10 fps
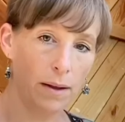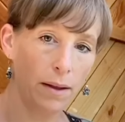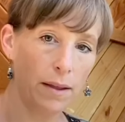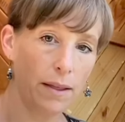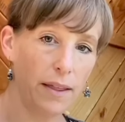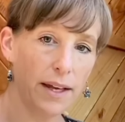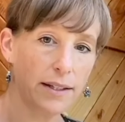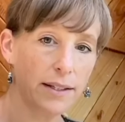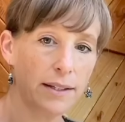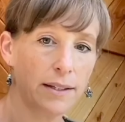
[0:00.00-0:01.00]

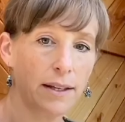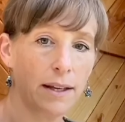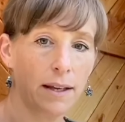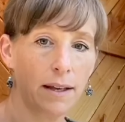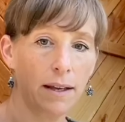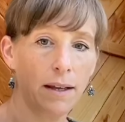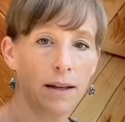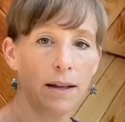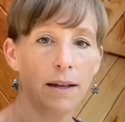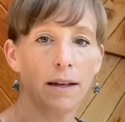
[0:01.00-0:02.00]
This
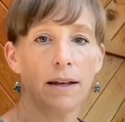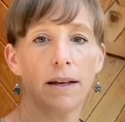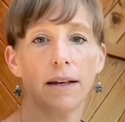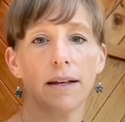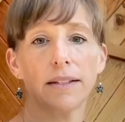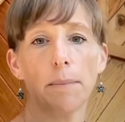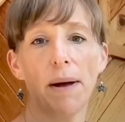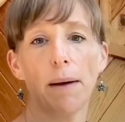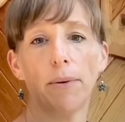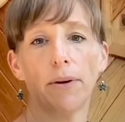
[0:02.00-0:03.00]
is a
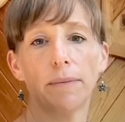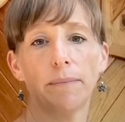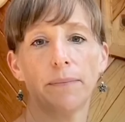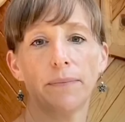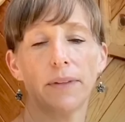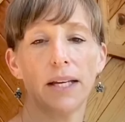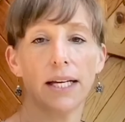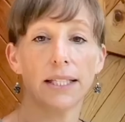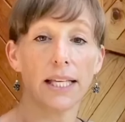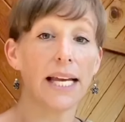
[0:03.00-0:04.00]
pebble.
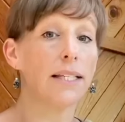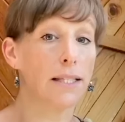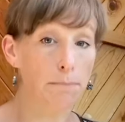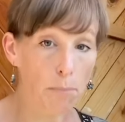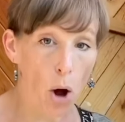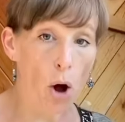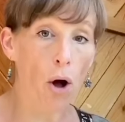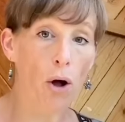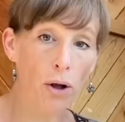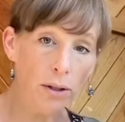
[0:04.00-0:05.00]
It's a
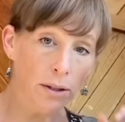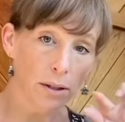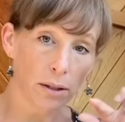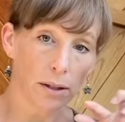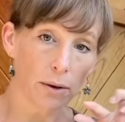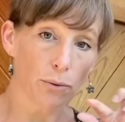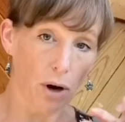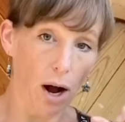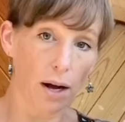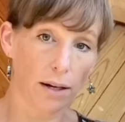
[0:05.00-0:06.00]
small
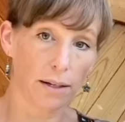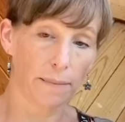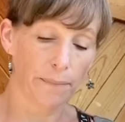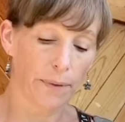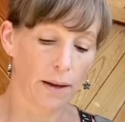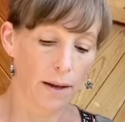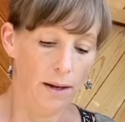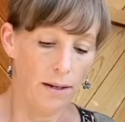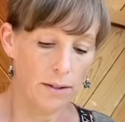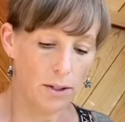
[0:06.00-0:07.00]
rock.
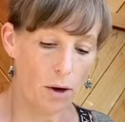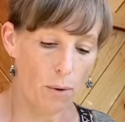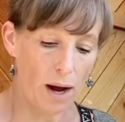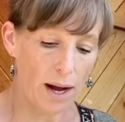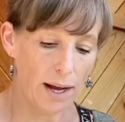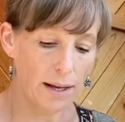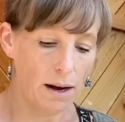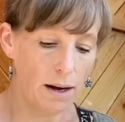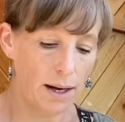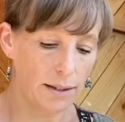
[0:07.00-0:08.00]
So I
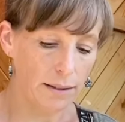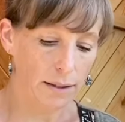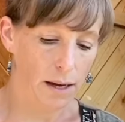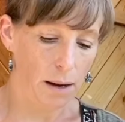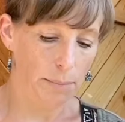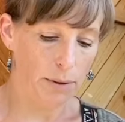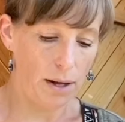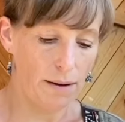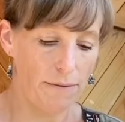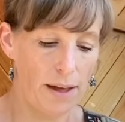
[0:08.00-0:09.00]
got a couple
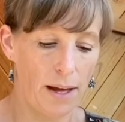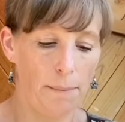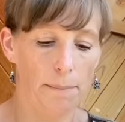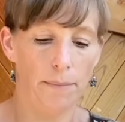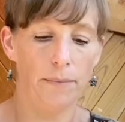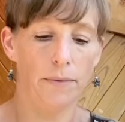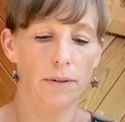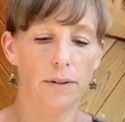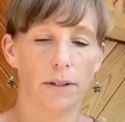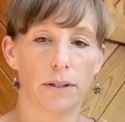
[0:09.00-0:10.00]
of them
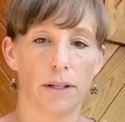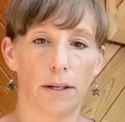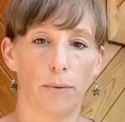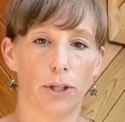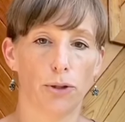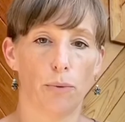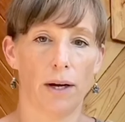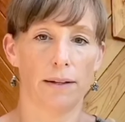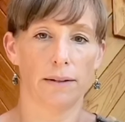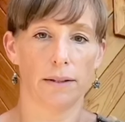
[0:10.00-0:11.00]
to see which
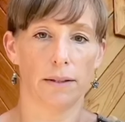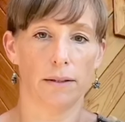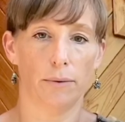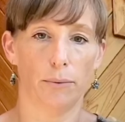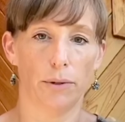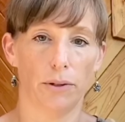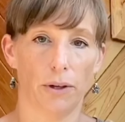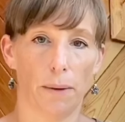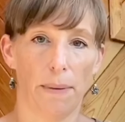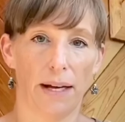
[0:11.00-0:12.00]
ones will
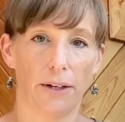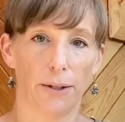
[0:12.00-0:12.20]
look better.